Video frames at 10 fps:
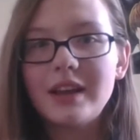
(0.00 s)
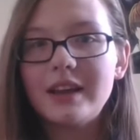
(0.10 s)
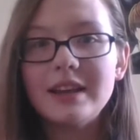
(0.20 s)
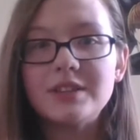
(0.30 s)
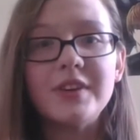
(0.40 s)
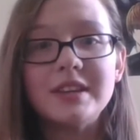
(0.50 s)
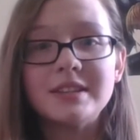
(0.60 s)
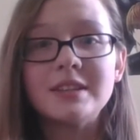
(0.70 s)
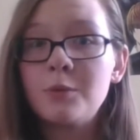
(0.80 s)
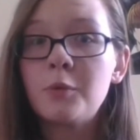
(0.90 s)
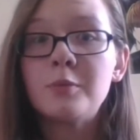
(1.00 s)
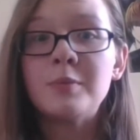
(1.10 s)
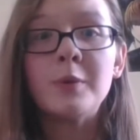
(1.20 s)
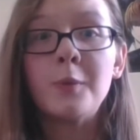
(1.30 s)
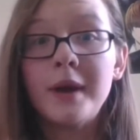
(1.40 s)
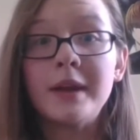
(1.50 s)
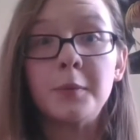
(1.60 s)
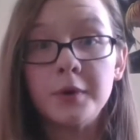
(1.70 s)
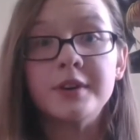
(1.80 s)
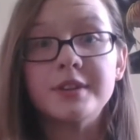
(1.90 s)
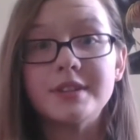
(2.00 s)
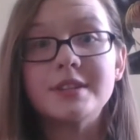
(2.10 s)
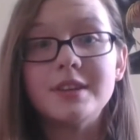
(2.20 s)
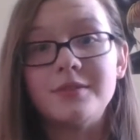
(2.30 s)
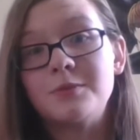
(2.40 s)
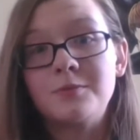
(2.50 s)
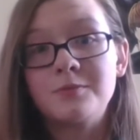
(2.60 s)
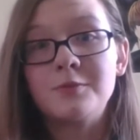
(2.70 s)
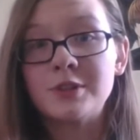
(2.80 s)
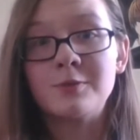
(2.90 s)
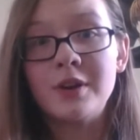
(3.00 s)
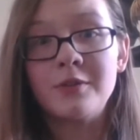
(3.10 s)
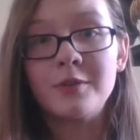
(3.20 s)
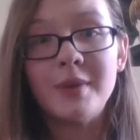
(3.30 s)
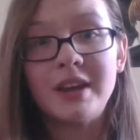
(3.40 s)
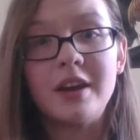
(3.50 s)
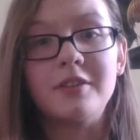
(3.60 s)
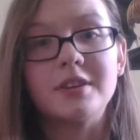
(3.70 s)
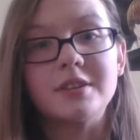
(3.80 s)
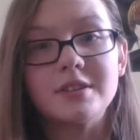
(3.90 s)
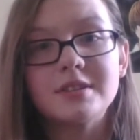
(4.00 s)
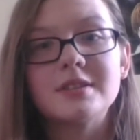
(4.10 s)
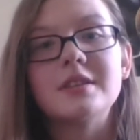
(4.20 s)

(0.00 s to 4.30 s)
let's face it, it would be way worse if it was one of the main characters.